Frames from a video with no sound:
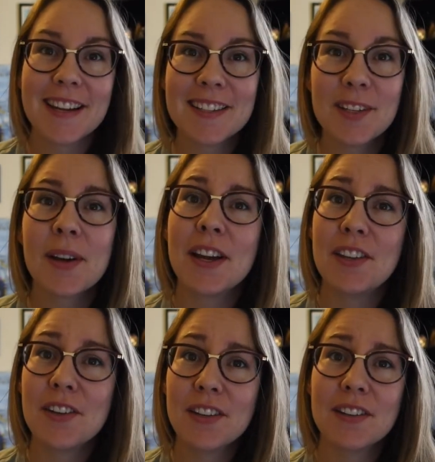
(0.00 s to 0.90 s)
So
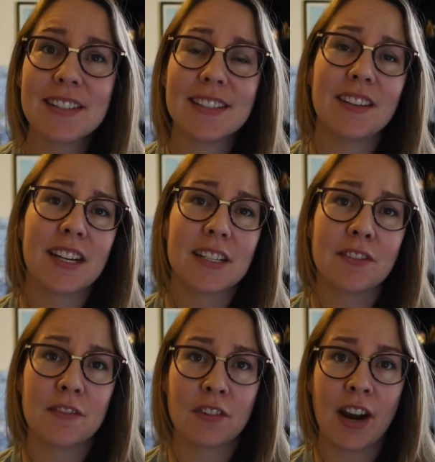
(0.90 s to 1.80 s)
you can do this in a lot of
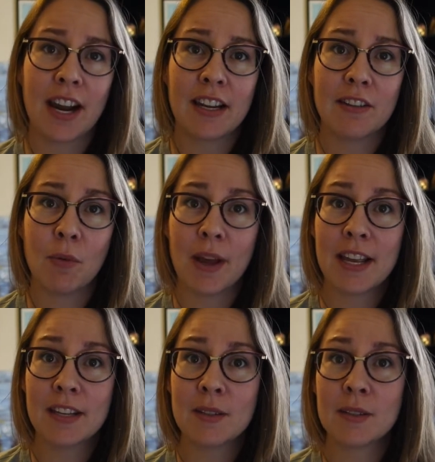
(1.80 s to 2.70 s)
different variety of
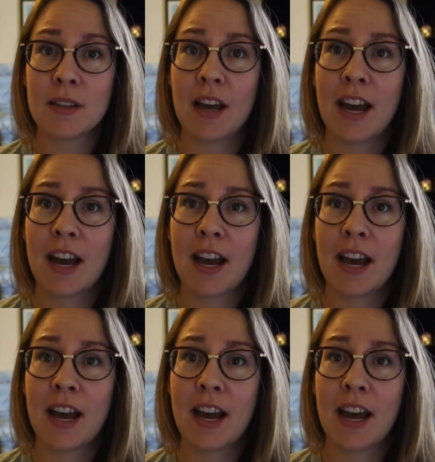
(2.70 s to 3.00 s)
ways.